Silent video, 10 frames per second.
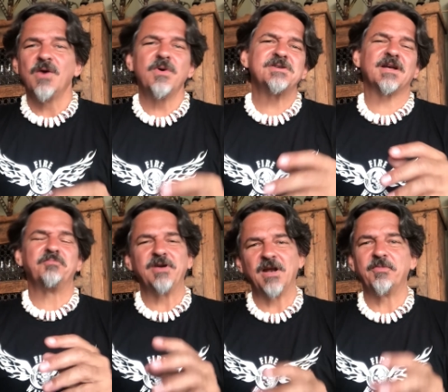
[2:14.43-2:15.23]
which
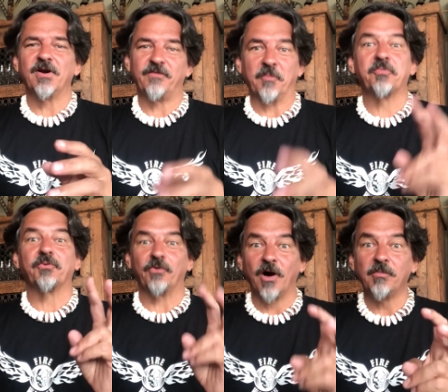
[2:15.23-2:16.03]
had been a bit of a
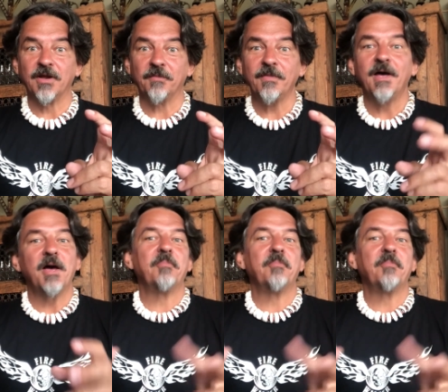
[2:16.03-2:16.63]
problem,